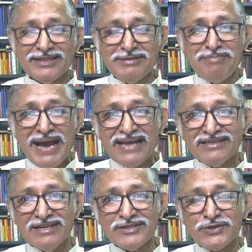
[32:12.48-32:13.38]
the
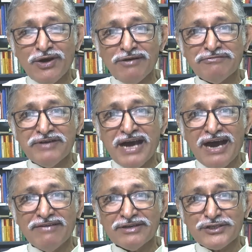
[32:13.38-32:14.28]
battles of
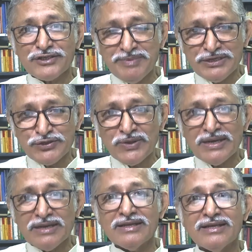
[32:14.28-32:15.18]
our
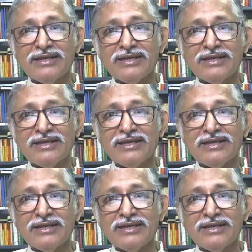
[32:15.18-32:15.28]
spiritual